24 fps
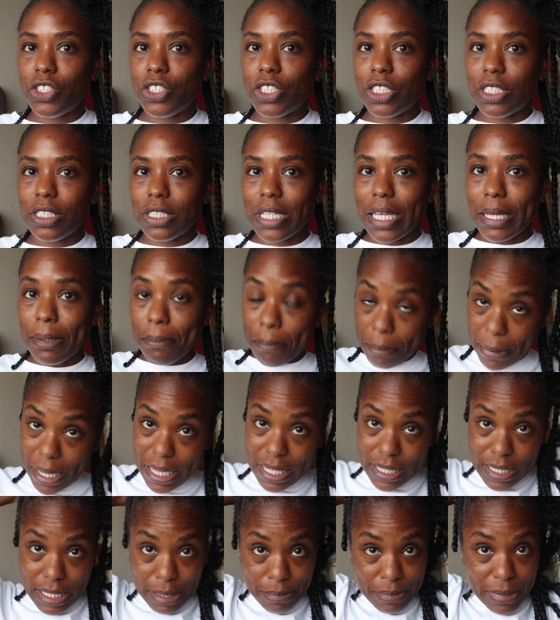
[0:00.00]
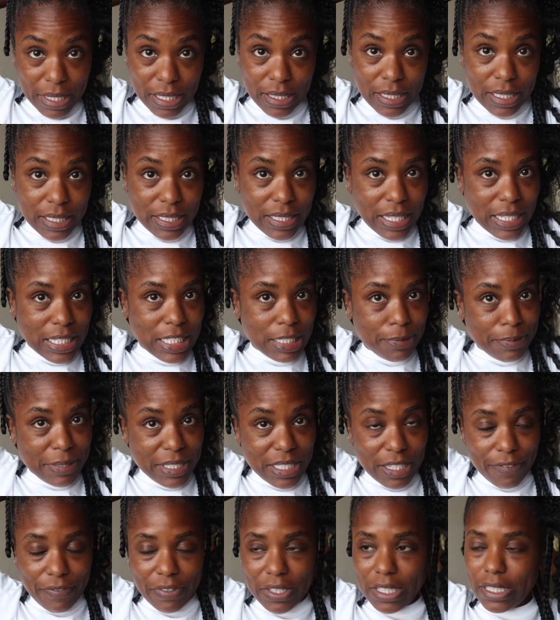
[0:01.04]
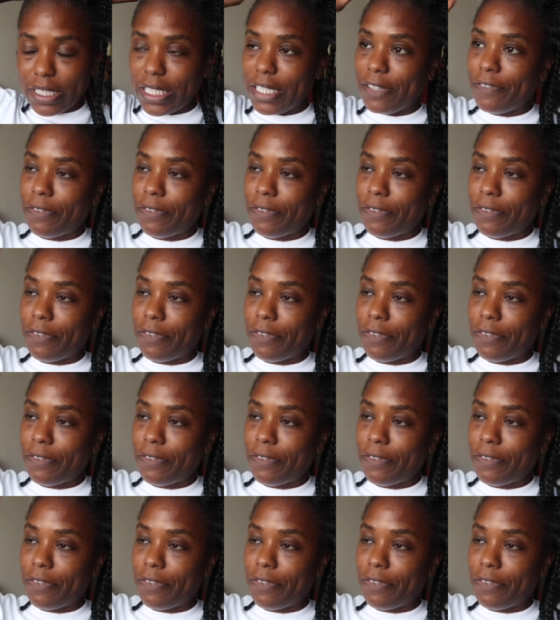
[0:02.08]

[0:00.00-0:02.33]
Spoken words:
just like make something that's like specifically